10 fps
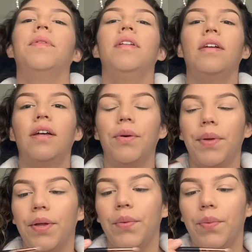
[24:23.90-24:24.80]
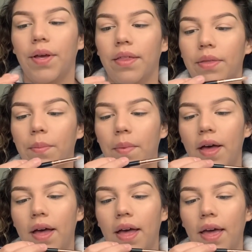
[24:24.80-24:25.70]
gonna go in with
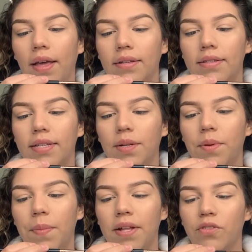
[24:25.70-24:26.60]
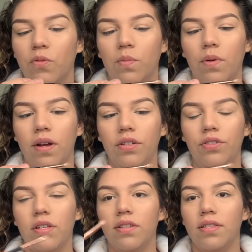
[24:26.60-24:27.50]
my Sigma pencil brush.
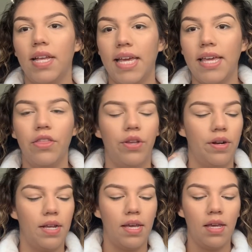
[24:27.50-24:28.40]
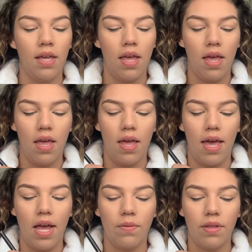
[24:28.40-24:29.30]
This is the E30.
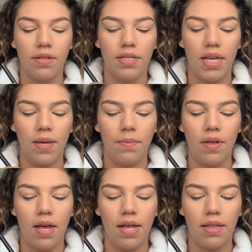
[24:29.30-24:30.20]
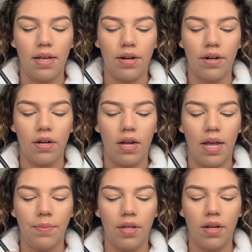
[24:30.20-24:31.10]
And with the same highlighter,
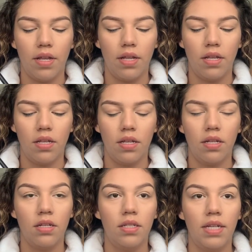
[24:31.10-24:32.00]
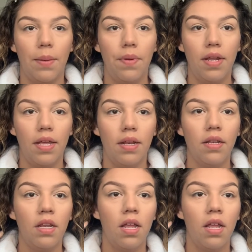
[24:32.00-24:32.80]
I'm gonna tap it in